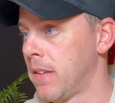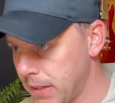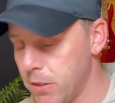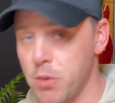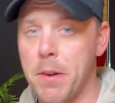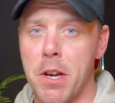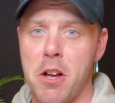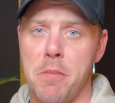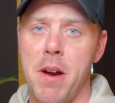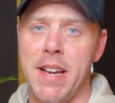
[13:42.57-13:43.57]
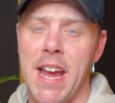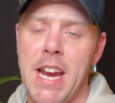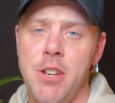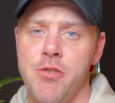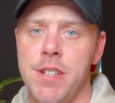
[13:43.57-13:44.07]
So I'm going to call mine
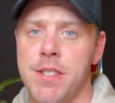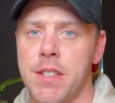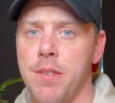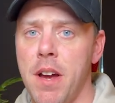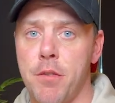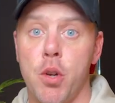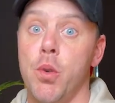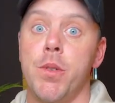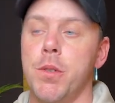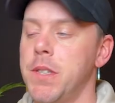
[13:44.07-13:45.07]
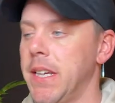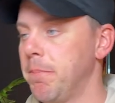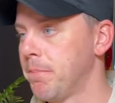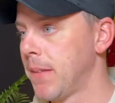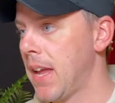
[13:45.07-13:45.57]
A365 Cool New
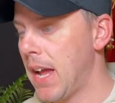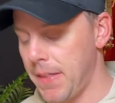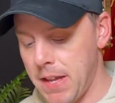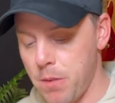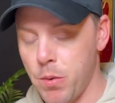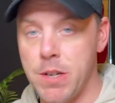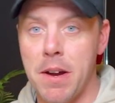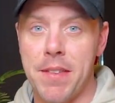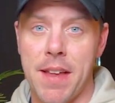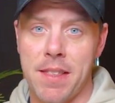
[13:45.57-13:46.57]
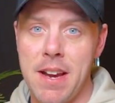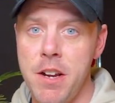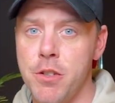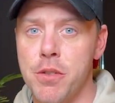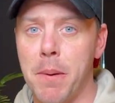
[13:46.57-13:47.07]
Theme. And then when you have that there,
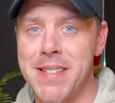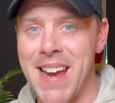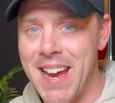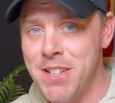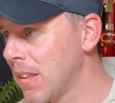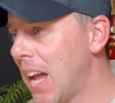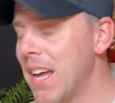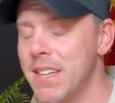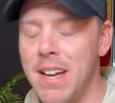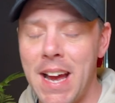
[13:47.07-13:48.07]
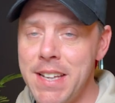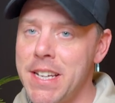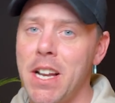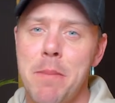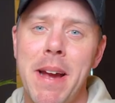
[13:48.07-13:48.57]
you just press enter. And
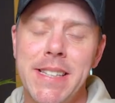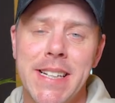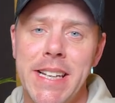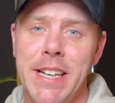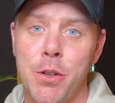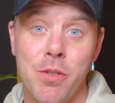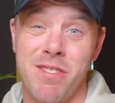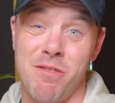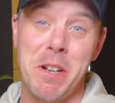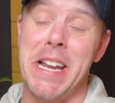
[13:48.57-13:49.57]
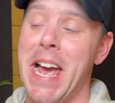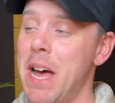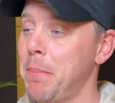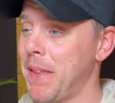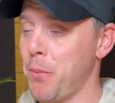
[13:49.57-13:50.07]
anticlimactically, nothing really
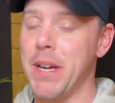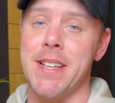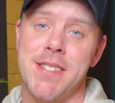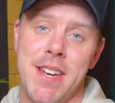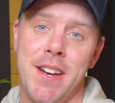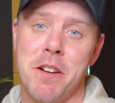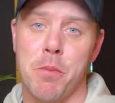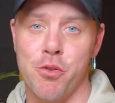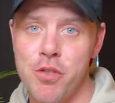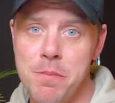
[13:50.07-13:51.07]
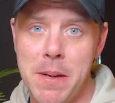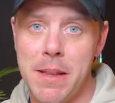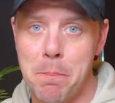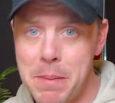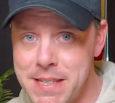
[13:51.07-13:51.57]
happened that we can see here, but trust me,
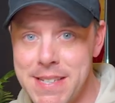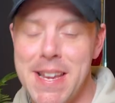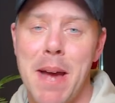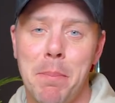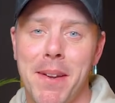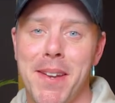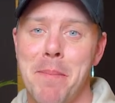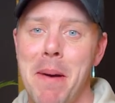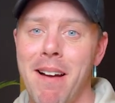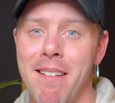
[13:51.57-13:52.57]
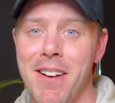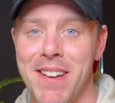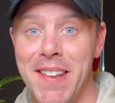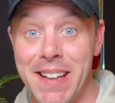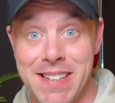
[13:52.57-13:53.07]
the business happened in the
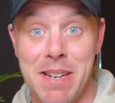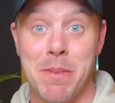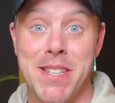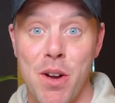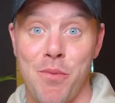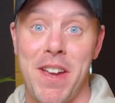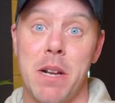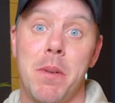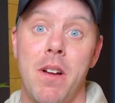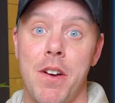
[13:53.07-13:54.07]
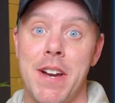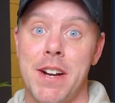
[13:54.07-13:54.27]
background and that theme is now available on our